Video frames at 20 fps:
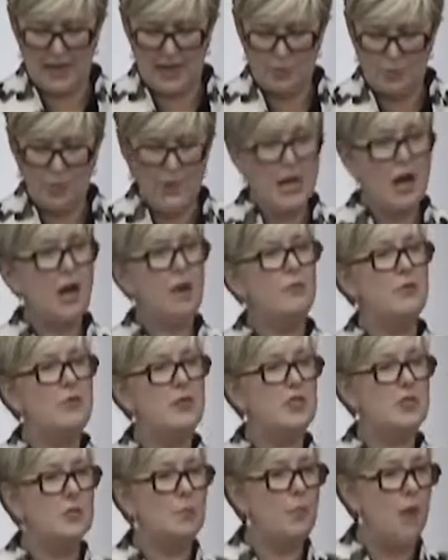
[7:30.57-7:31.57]
and we are
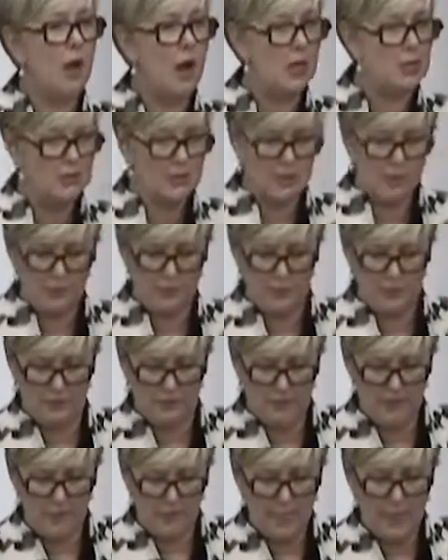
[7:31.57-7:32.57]
responsible